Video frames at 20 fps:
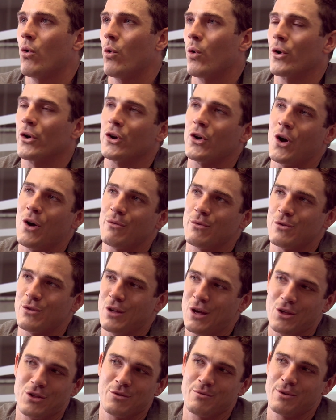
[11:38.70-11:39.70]
record a
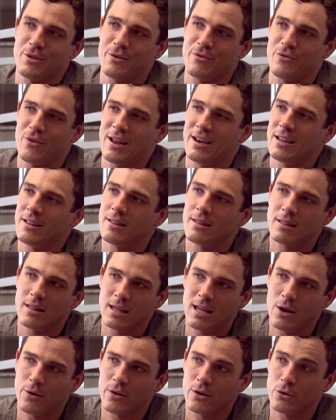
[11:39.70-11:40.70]
conversation with a friend and
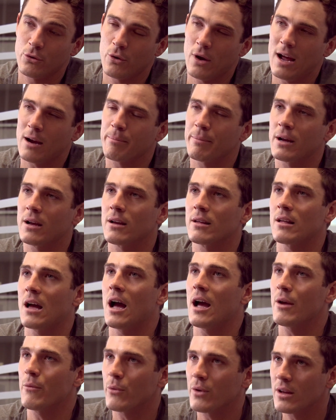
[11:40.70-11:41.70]
see how we interact. Because
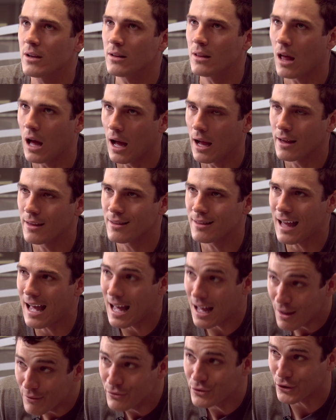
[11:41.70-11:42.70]
I realized
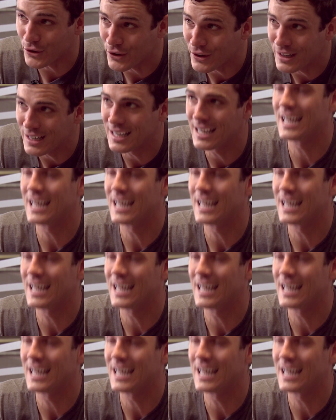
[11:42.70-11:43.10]
after